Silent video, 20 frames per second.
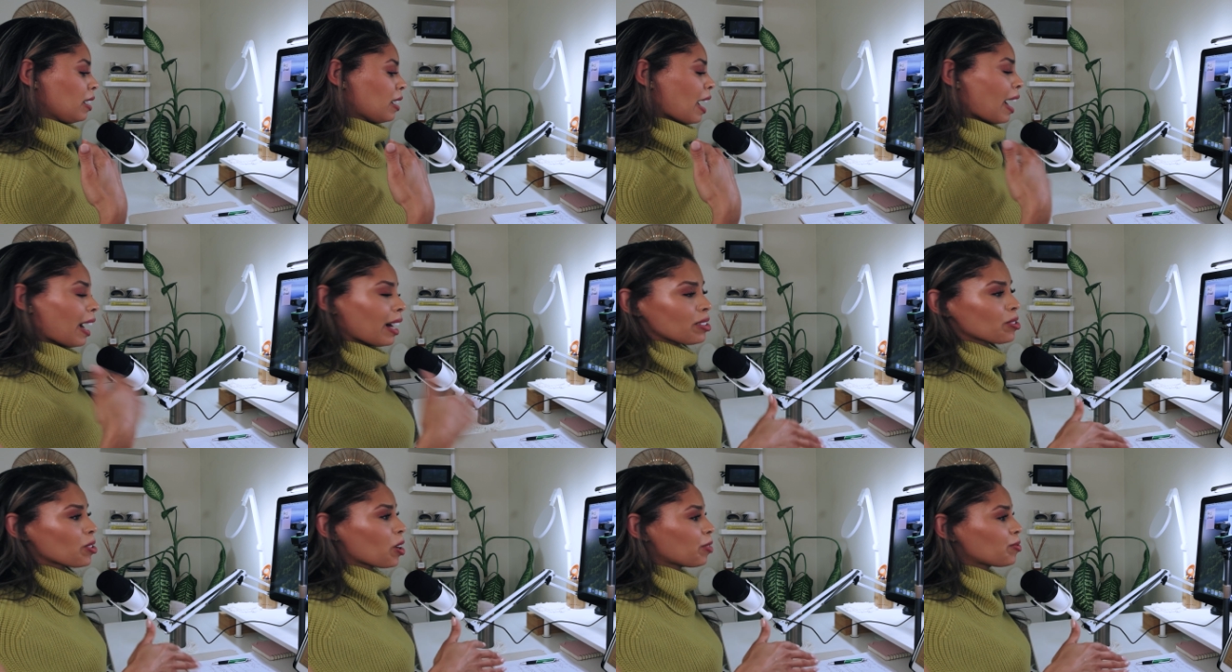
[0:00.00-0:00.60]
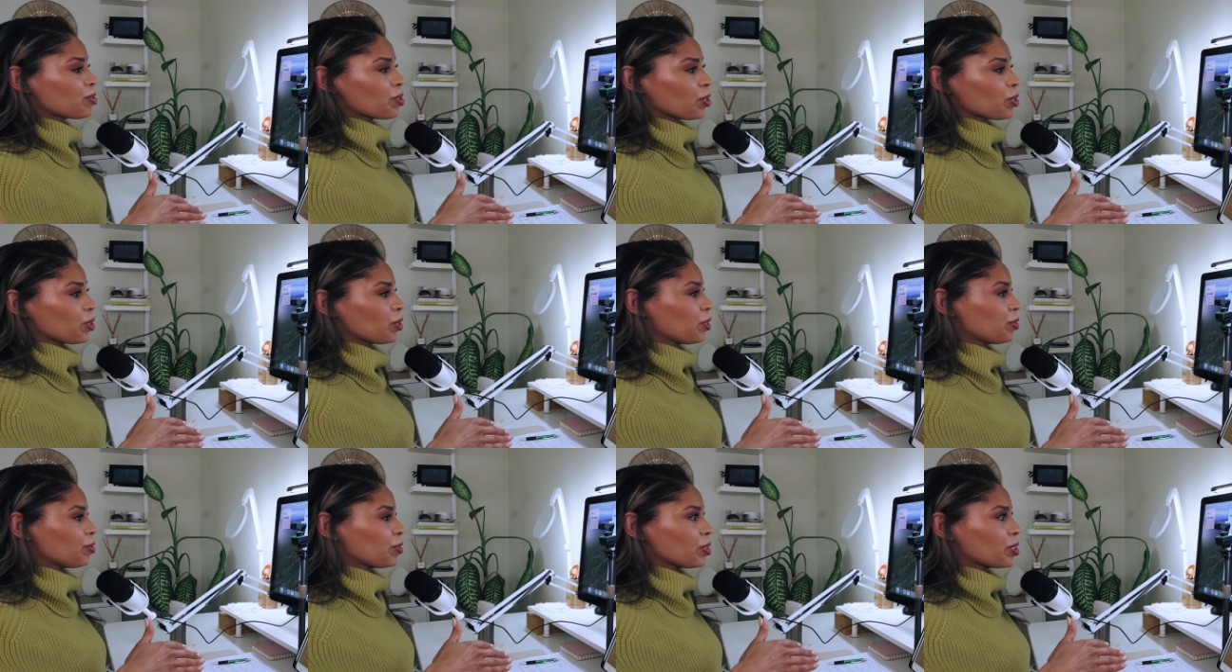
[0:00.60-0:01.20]
hats off to
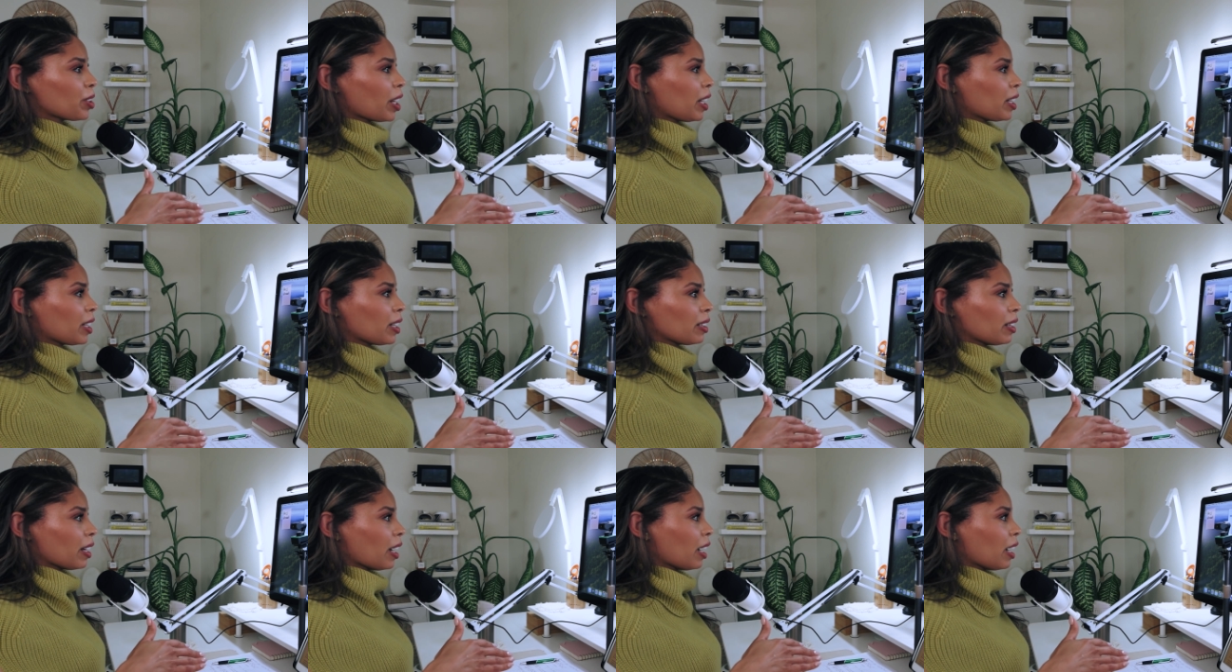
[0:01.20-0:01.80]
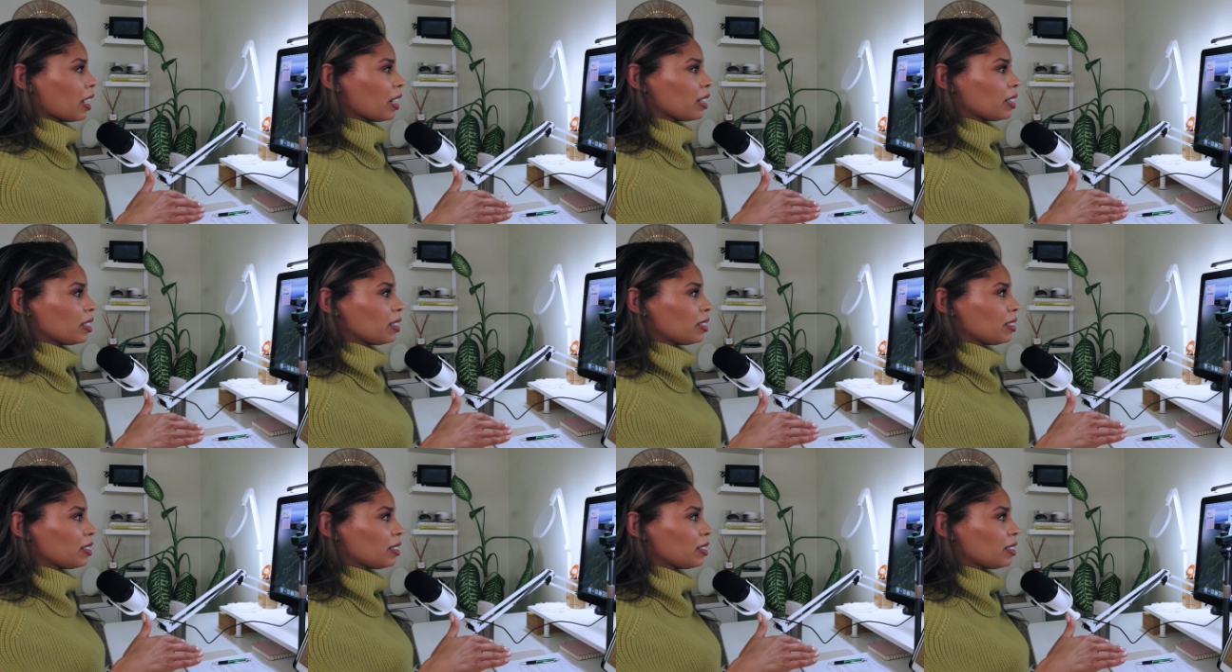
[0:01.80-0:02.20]
you for taking that